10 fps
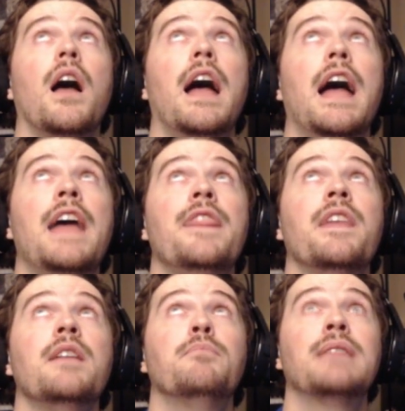And
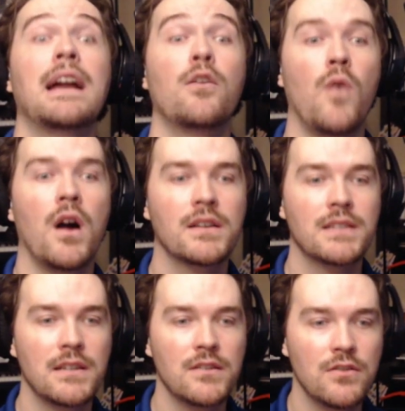then black walks
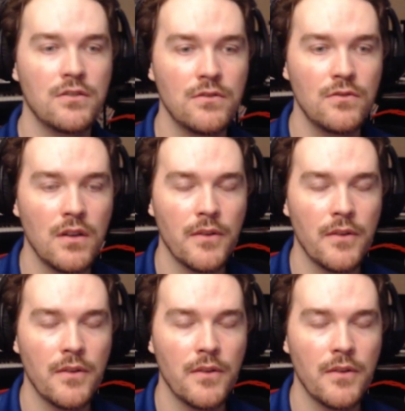into